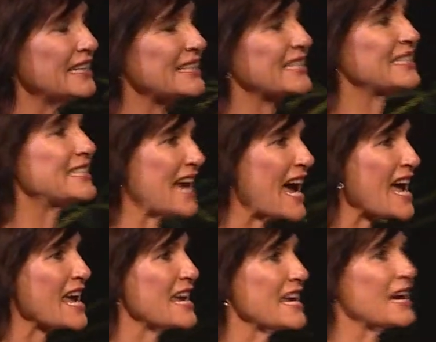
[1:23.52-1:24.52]

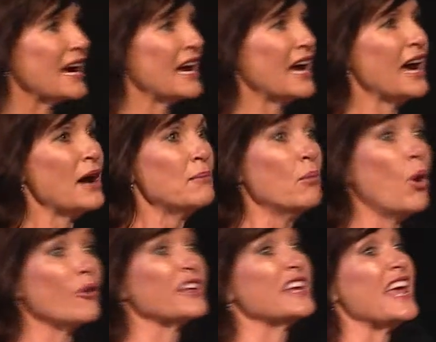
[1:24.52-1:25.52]
today, more
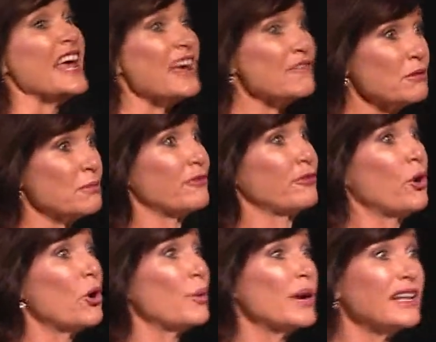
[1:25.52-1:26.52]
than ever
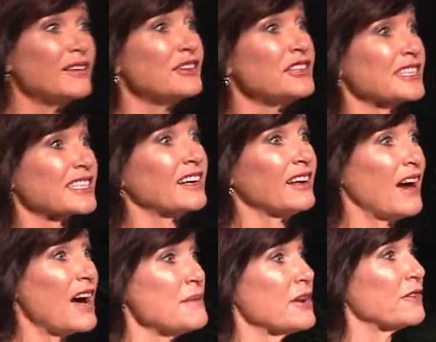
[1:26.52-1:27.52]
before, we live in this
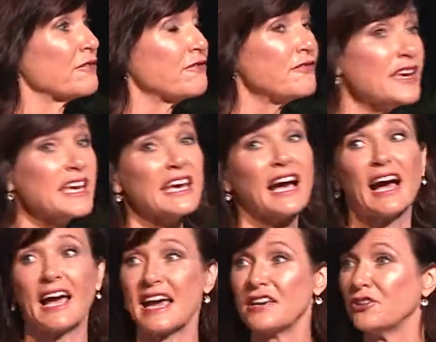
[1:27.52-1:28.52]
climate of fear,
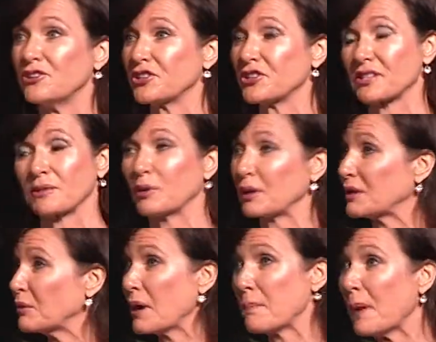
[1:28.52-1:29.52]
and
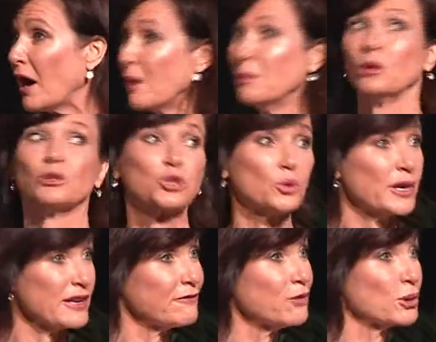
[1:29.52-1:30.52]
we're pummeled
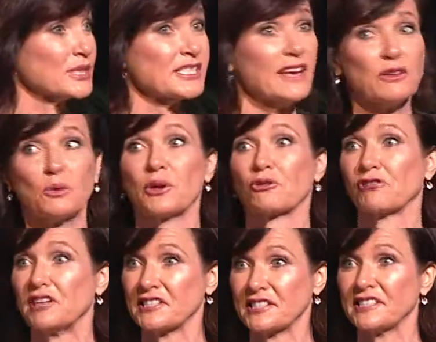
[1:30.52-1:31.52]
24/7 with
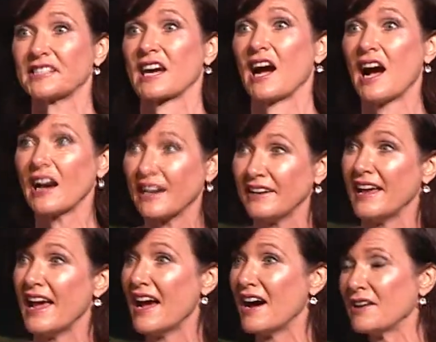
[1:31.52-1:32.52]
reasons to hunker
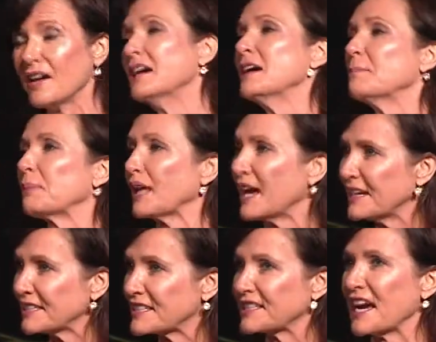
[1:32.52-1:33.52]
down, play
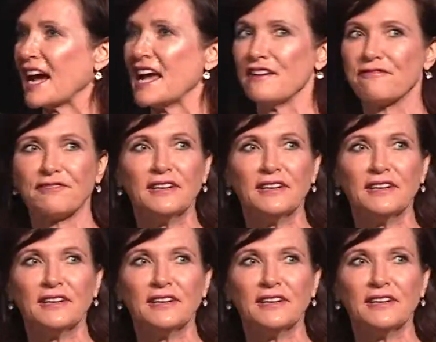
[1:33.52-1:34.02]
it safe,